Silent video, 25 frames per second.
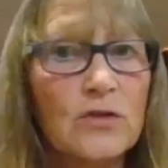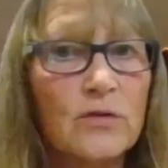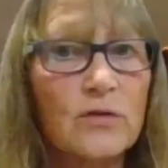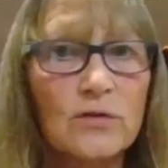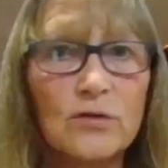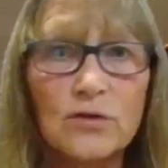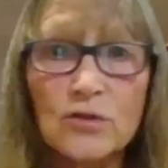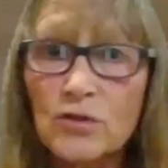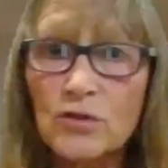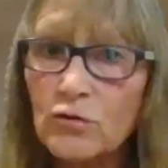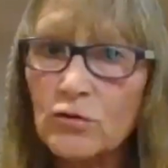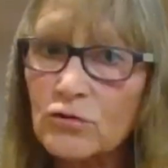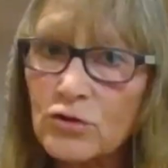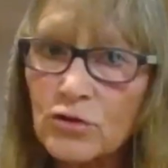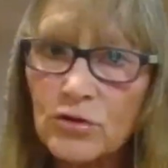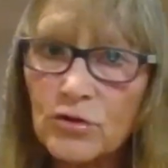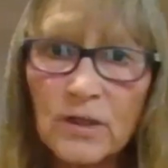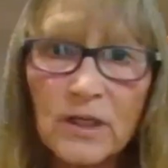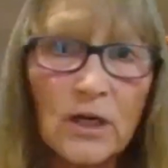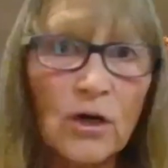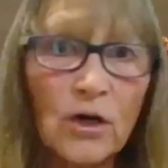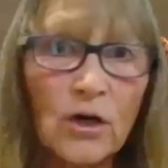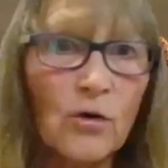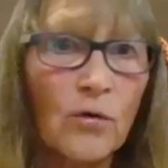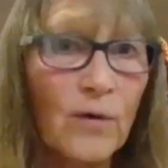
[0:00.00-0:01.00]
So there's no
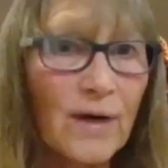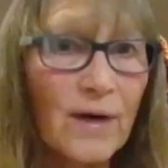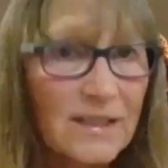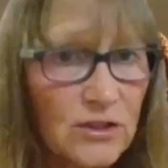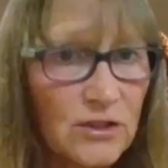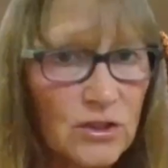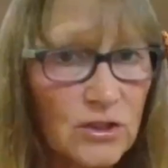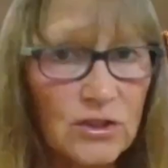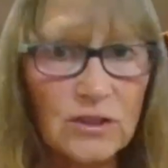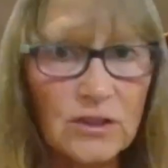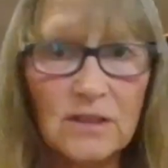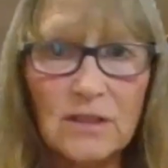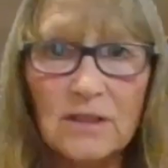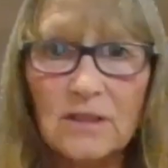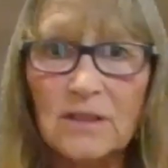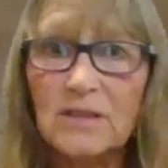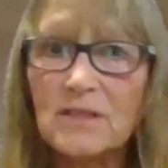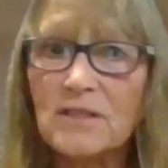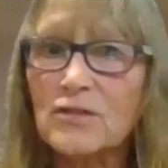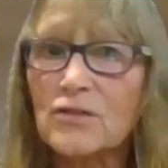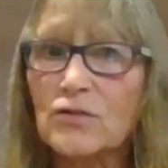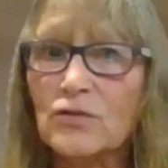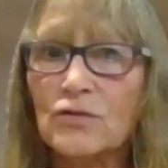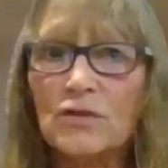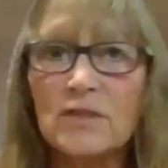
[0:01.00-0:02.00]
trick
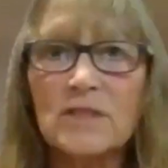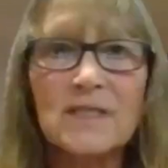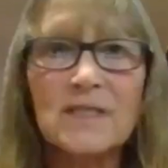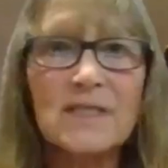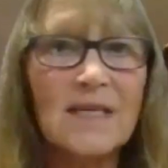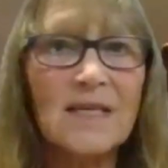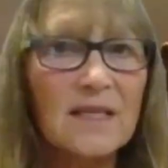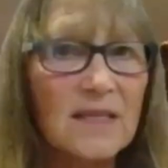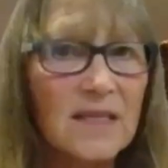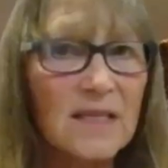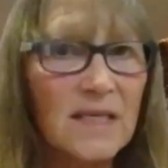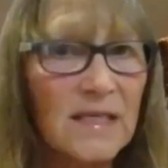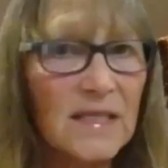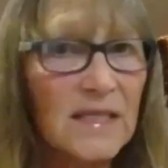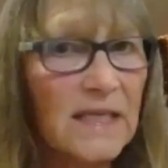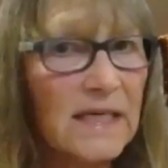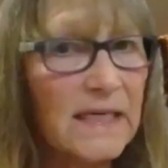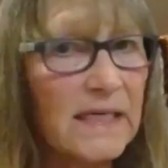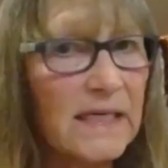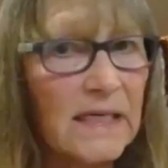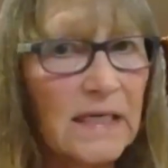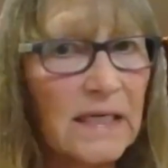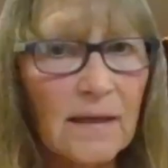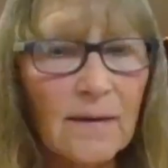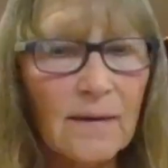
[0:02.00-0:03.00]
questions, there's nothing
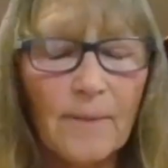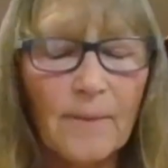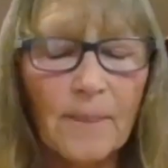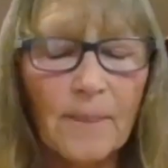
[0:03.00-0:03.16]
like